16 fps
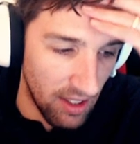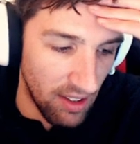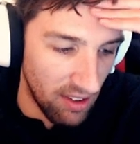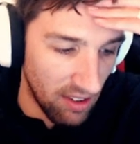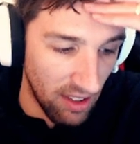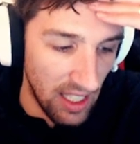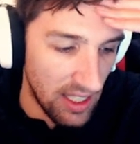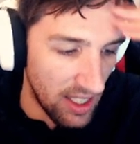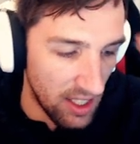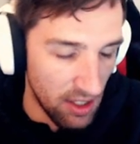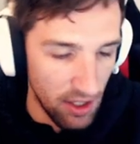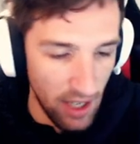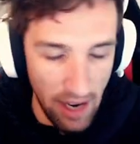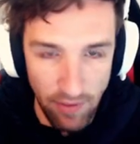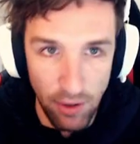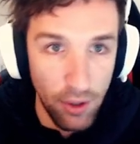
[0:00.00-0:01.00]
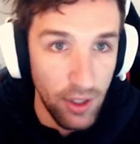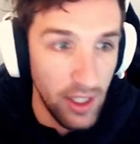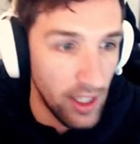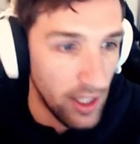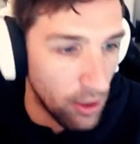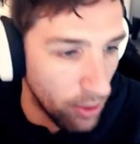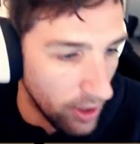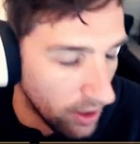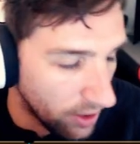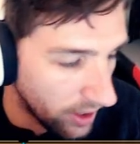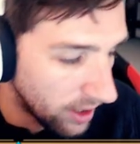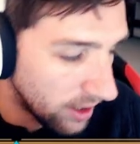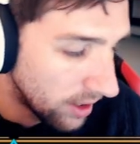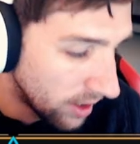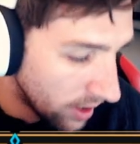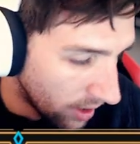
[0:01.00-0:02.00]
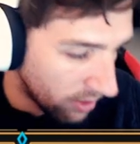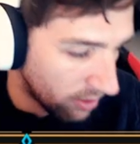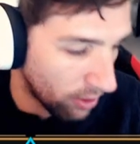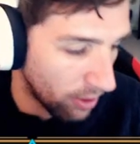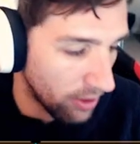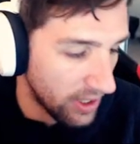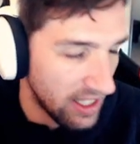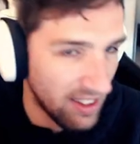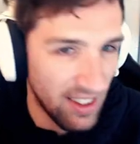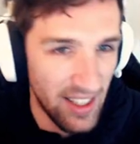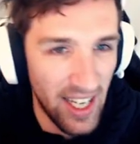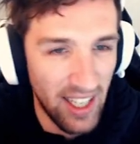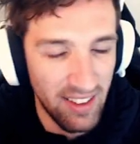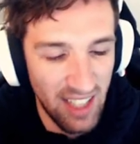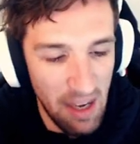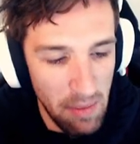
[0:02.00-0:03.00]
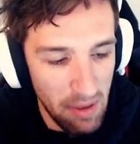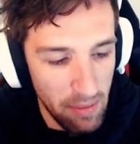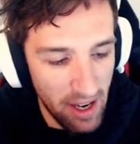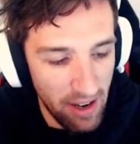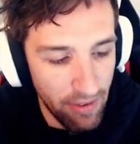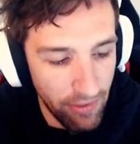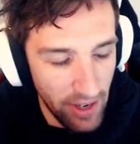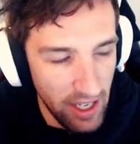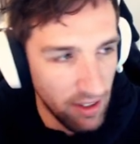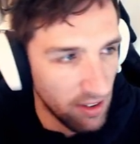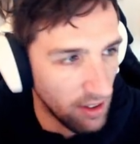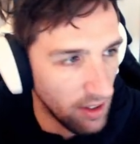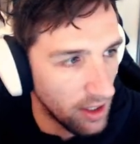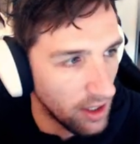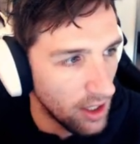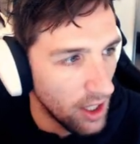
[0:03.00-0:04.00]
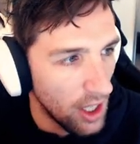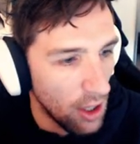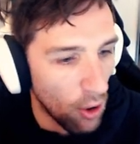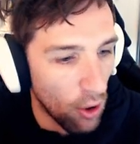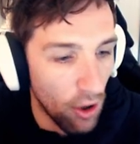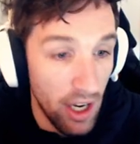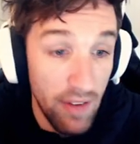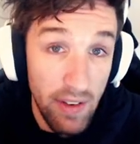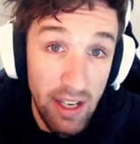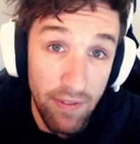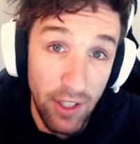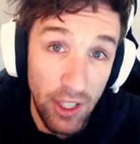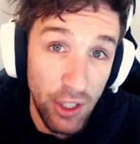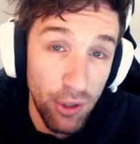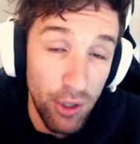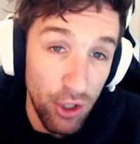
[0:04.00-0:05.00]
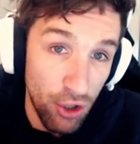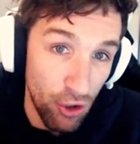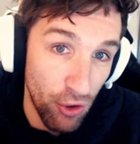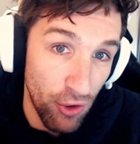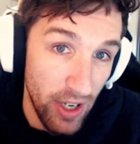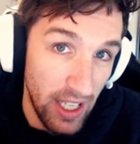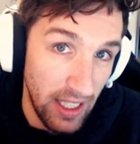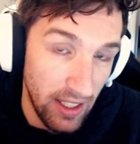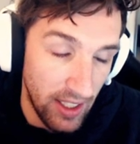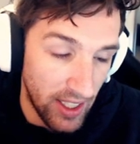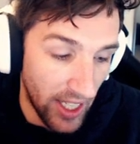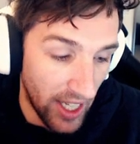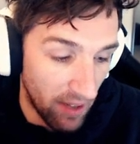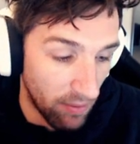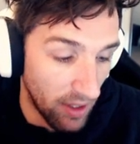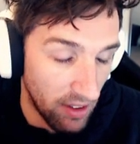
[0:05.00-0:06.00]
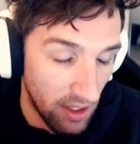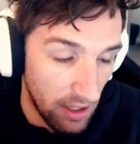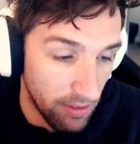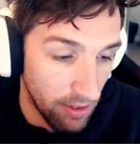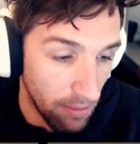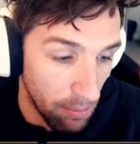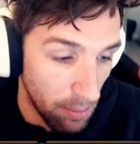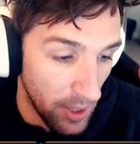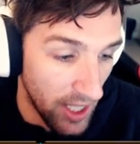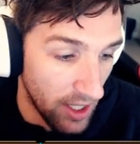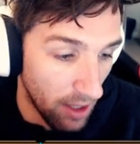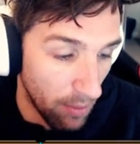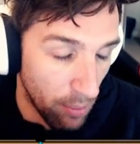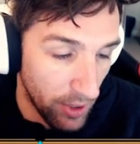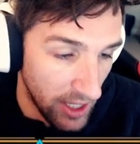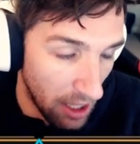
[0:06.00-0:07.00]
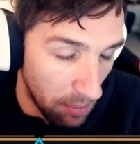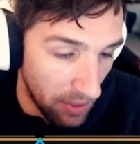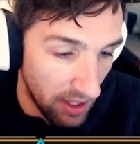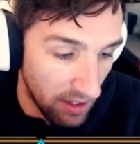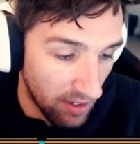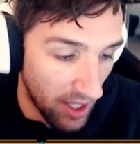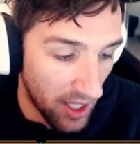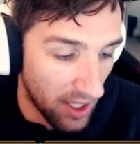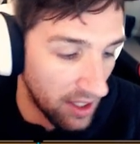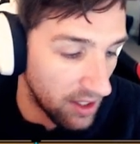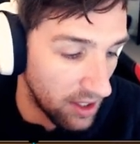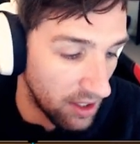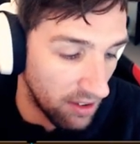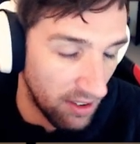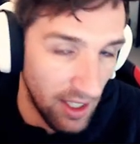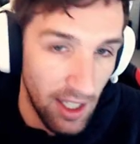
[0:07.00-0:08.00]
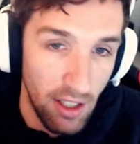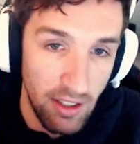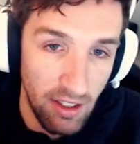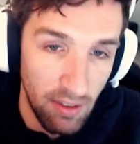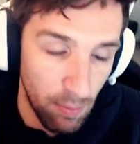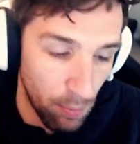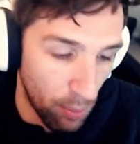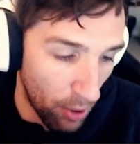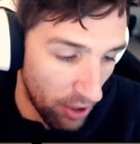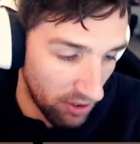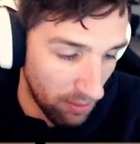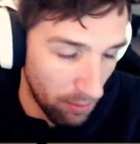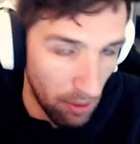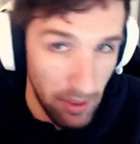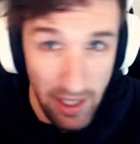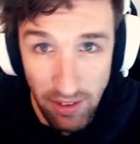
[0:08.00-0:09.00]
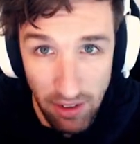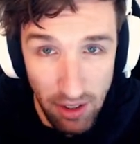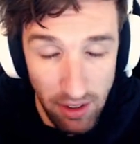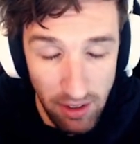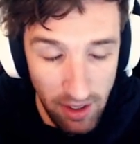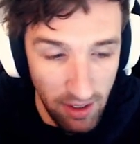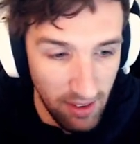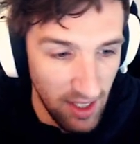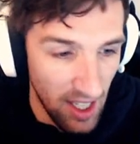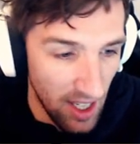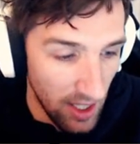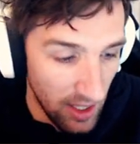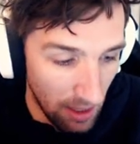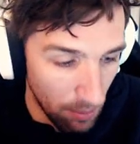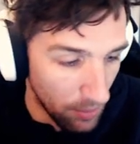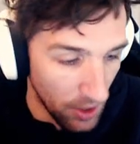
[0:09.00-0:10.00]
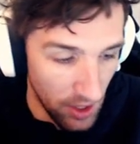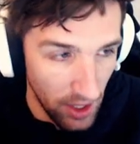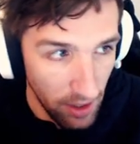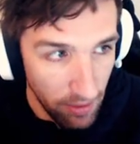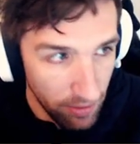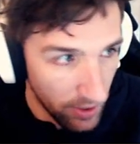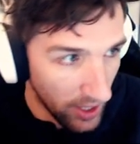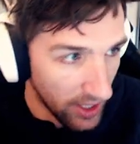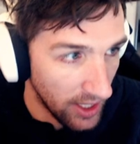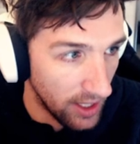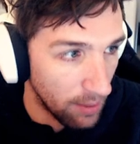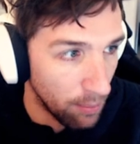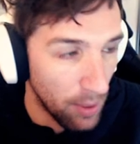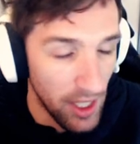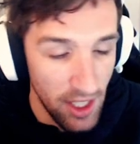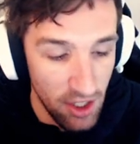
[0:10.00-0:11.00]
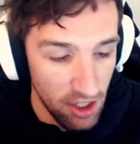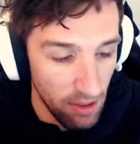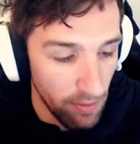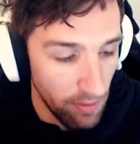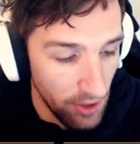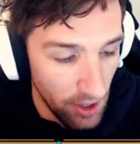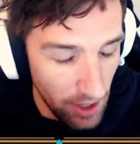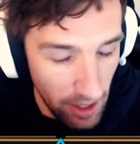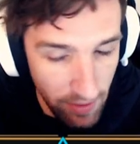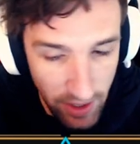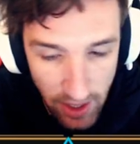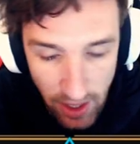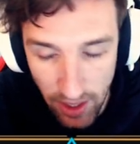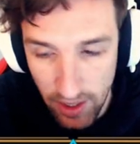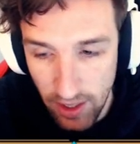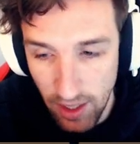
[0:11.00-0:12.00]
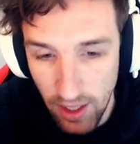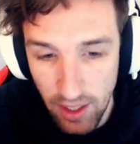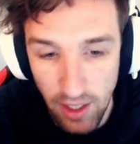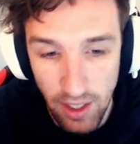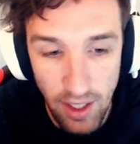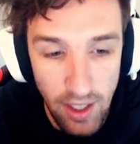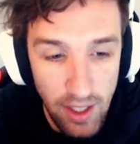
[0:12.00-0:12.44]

is, and then have a look at it quickly. So at least the next time you may face it, or if you could do it during the game, that's even better. Bring up the deck and then see, oh, this person probably hasn't got this card. I'm gonna fucking punish him for not having that card